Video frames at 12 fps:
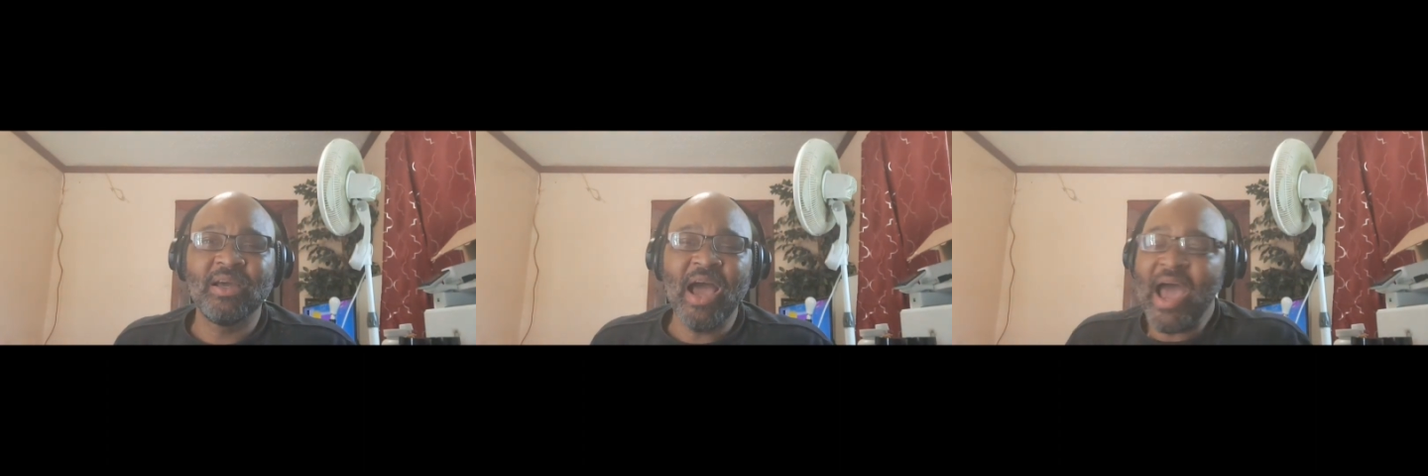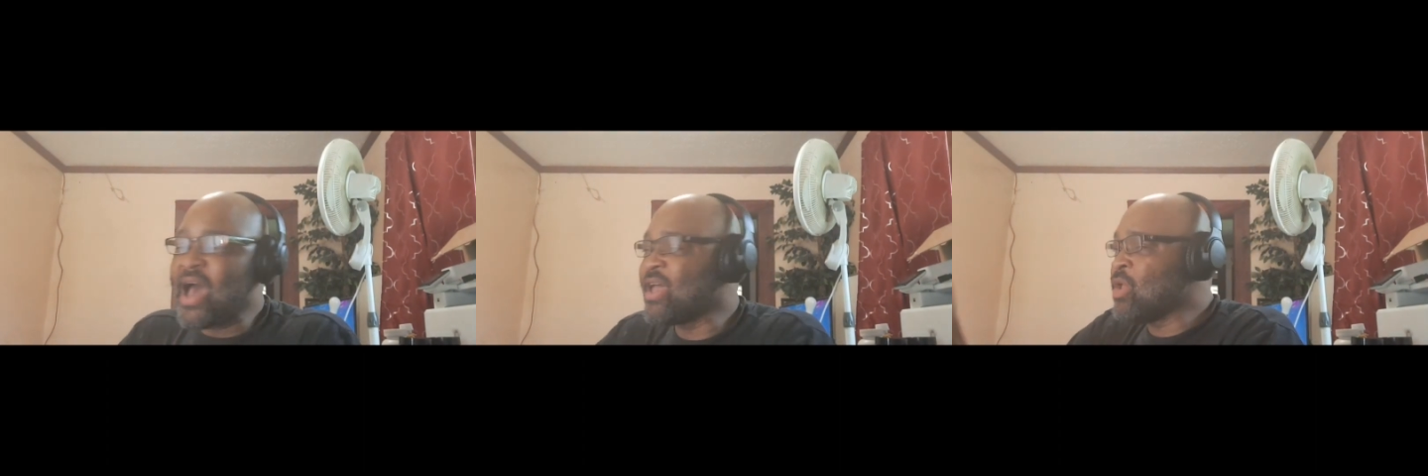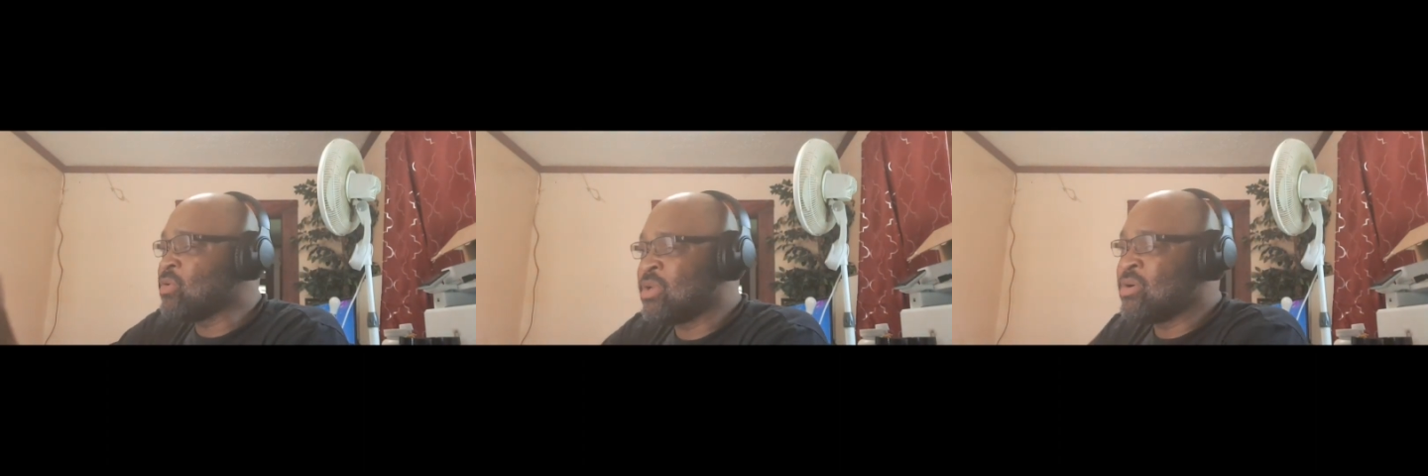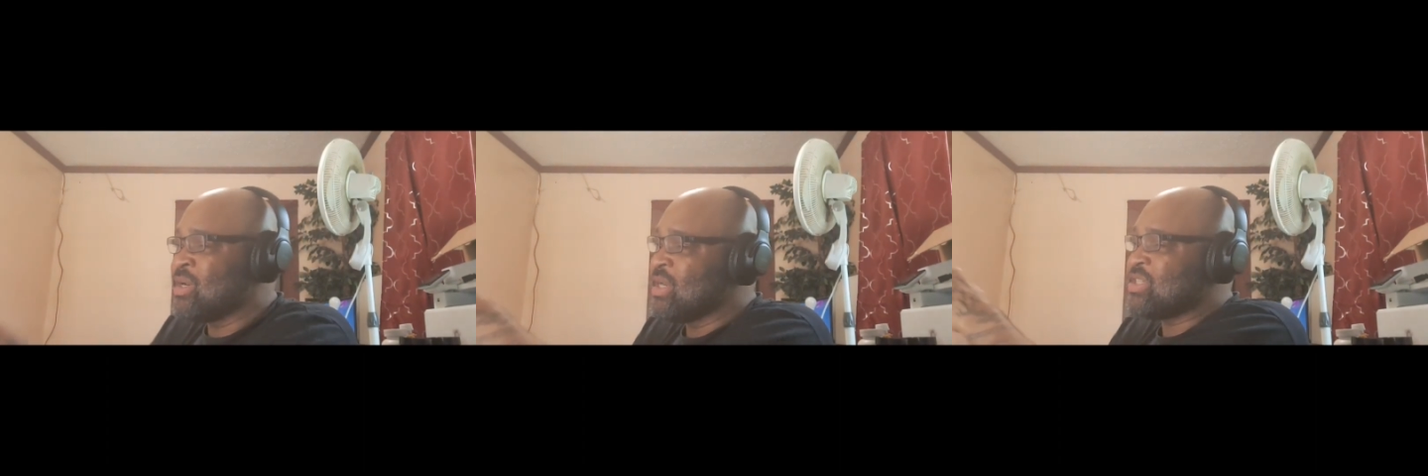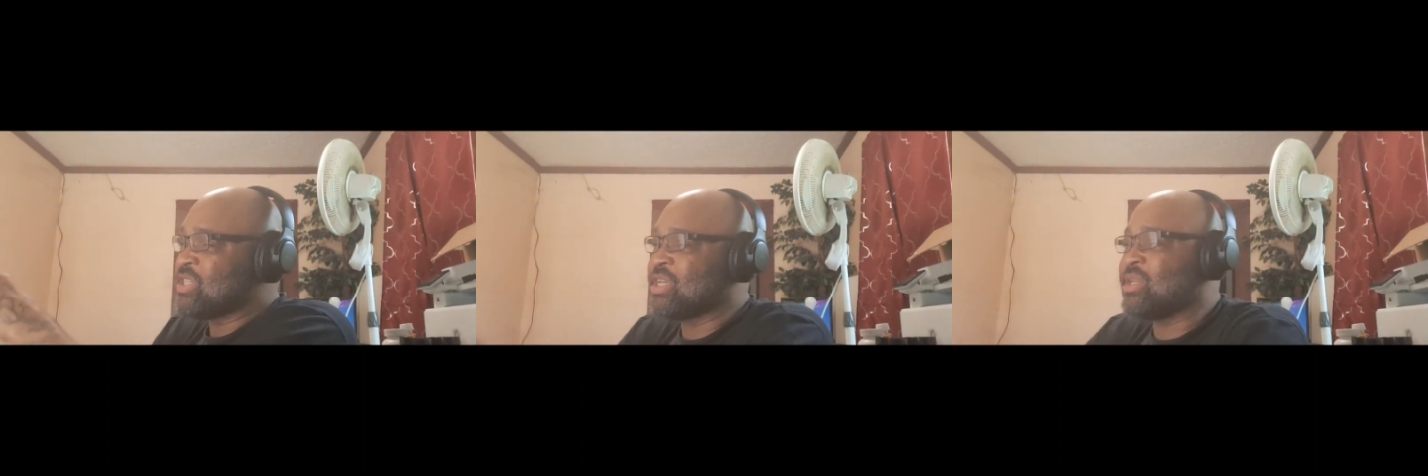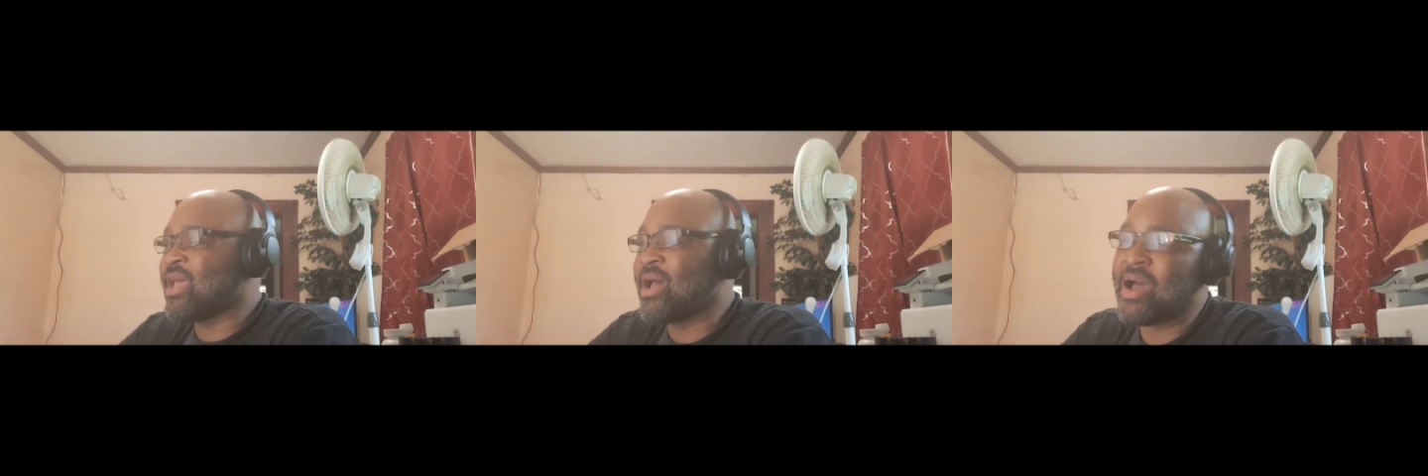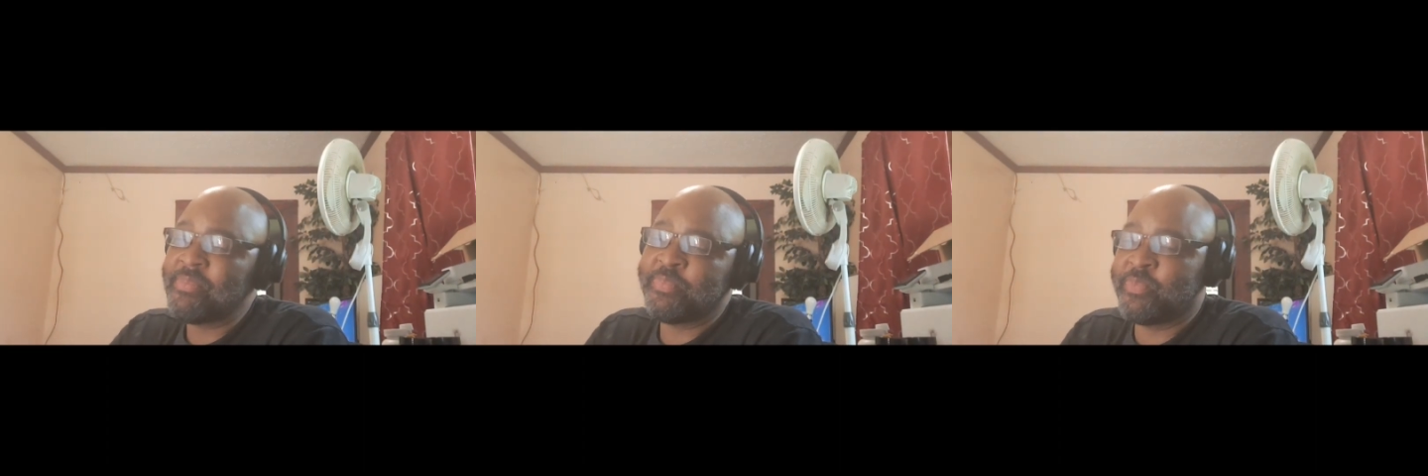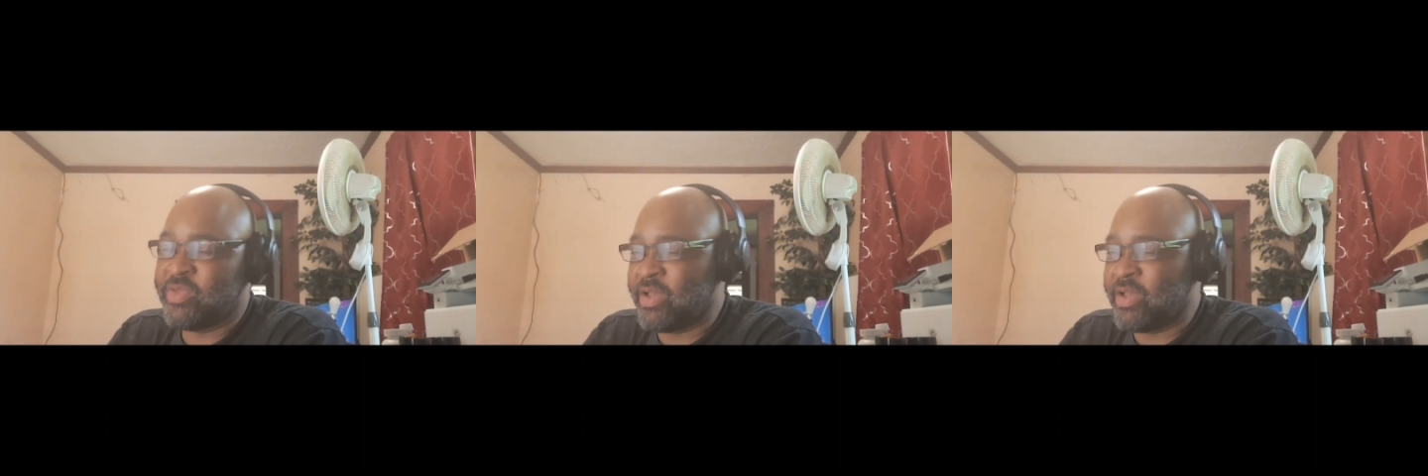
How are you doing this shit now?